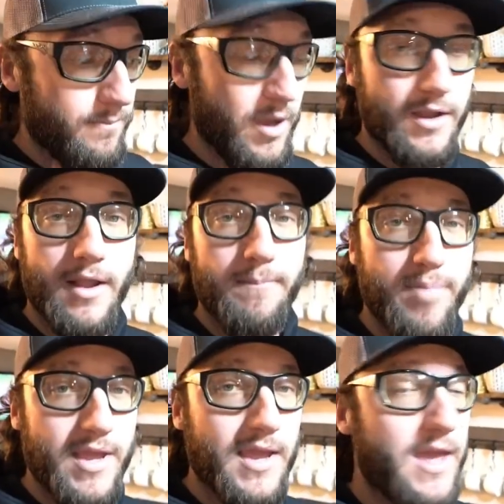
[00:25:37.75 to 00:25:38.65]
But a
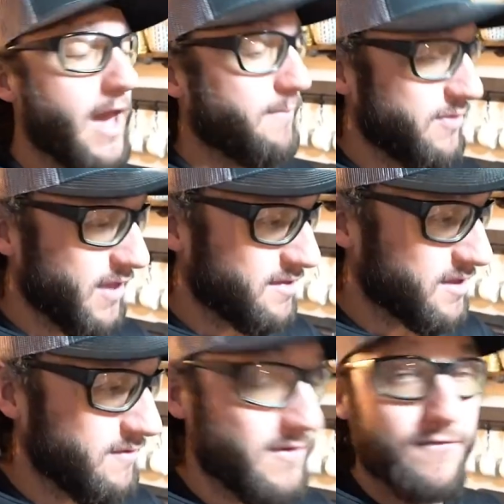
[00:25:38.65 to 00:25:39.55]
big happy
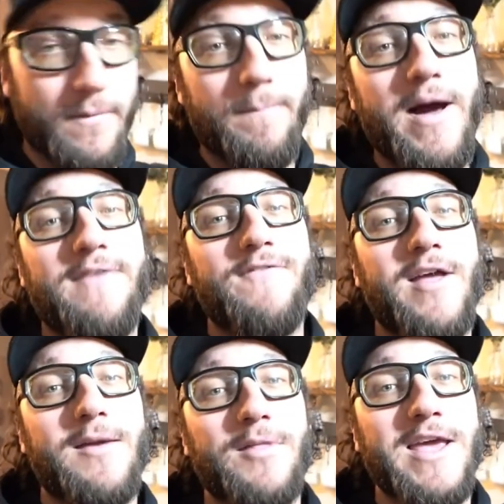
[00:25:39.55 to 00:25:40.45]
Thanksgiving from my
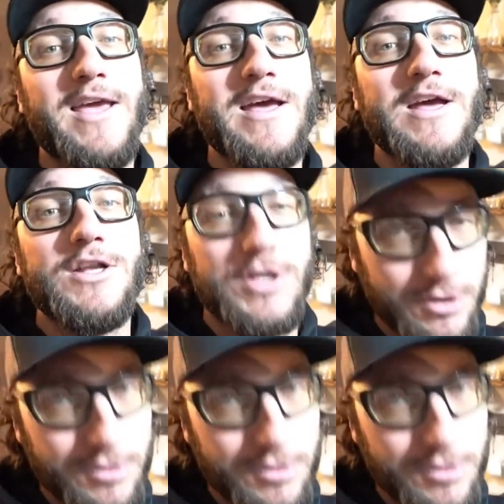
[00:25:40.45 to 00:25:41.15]
family to